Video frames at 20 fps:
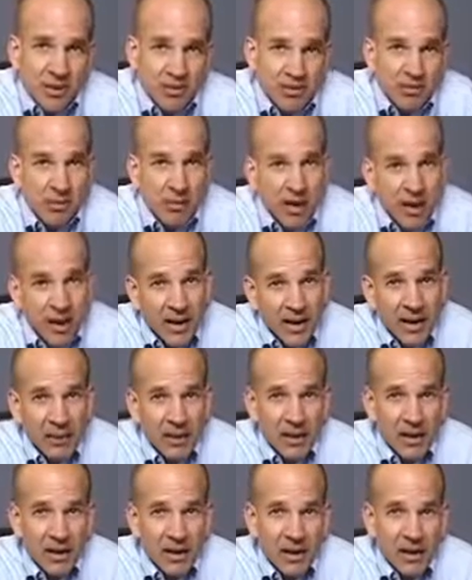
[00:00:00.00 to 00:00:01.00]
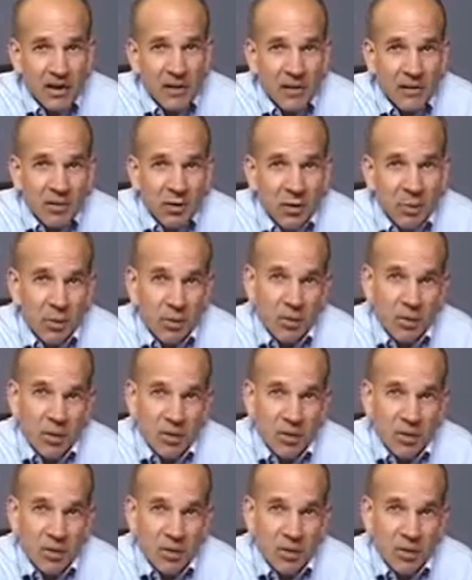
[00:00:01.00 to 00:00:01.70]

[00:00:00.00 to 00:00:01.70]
of my ability to work